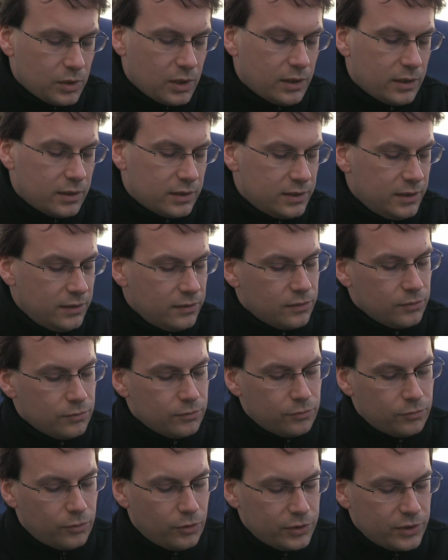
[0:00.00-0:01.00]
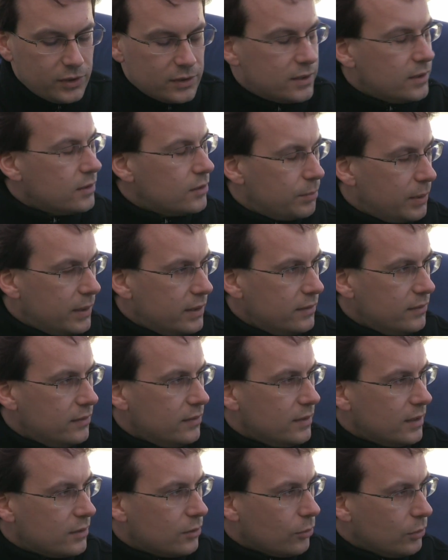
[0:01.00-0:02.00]
increase the water transparency
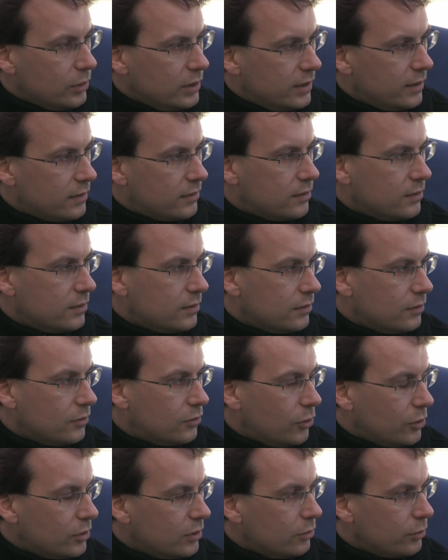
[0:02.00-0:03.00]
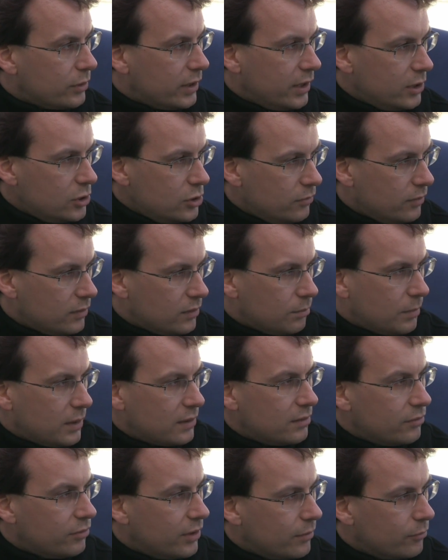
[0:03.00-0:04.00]
not only at a certain location where the
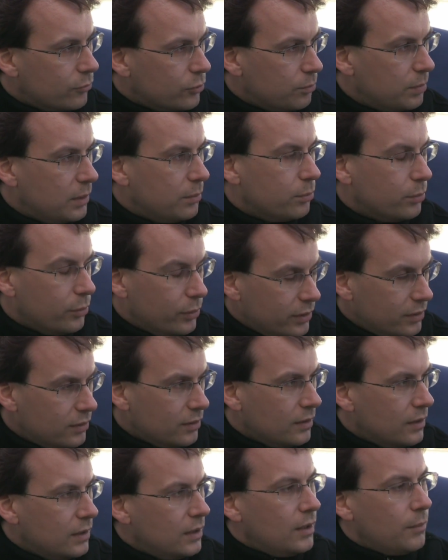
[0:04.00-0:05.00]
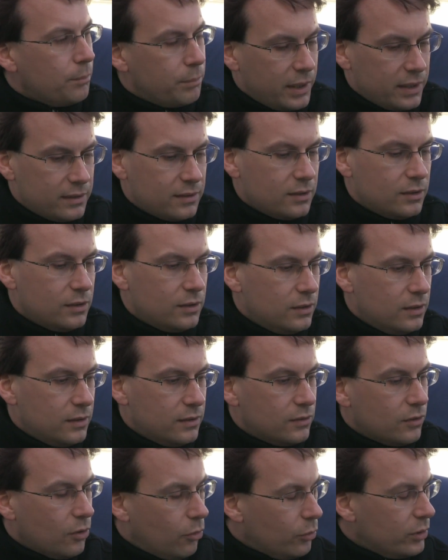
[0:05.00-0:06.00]
mussel farm would be built, but in
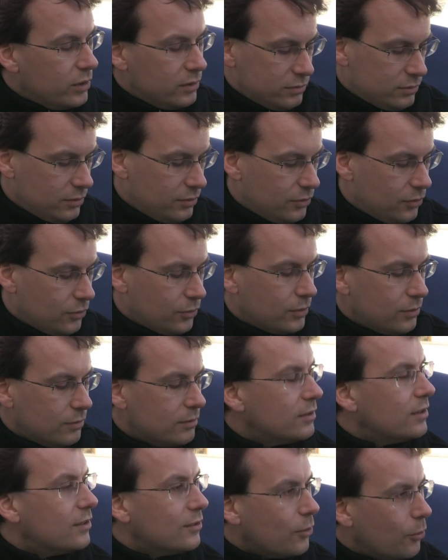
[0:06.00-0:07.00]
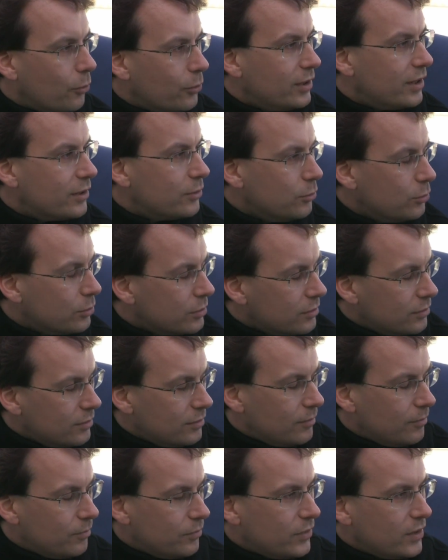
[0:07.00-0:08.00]
the whole lagoon.
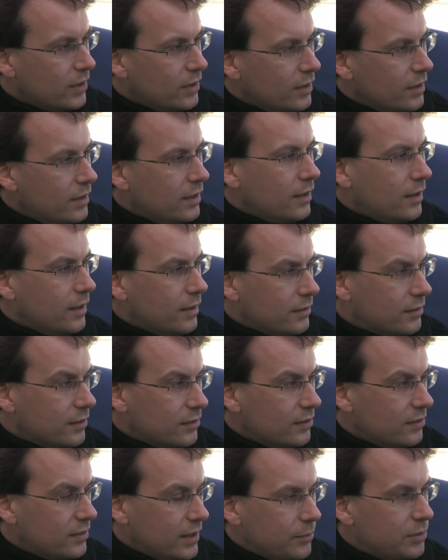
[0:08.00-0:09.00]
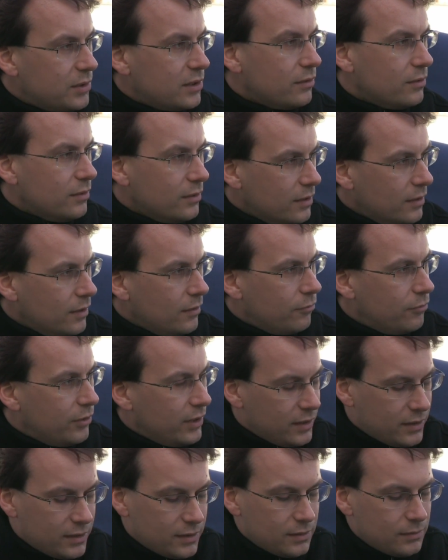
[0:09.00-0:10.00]
And this is something
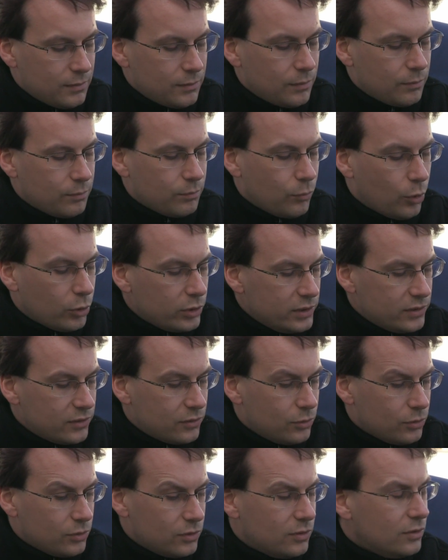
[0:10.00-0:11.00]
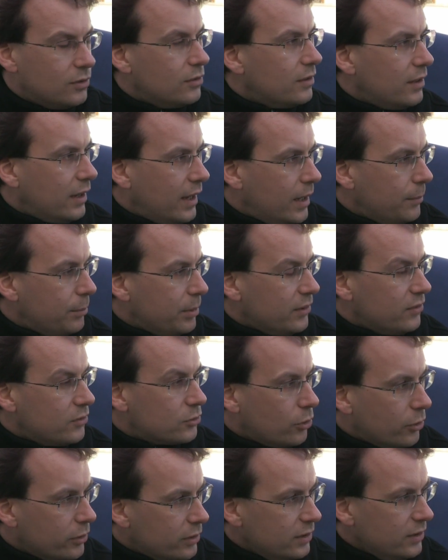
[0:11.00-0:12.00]
where models could help us
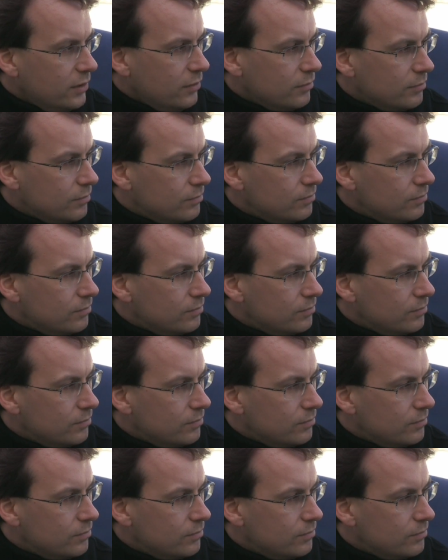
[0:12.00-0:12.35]
strongly.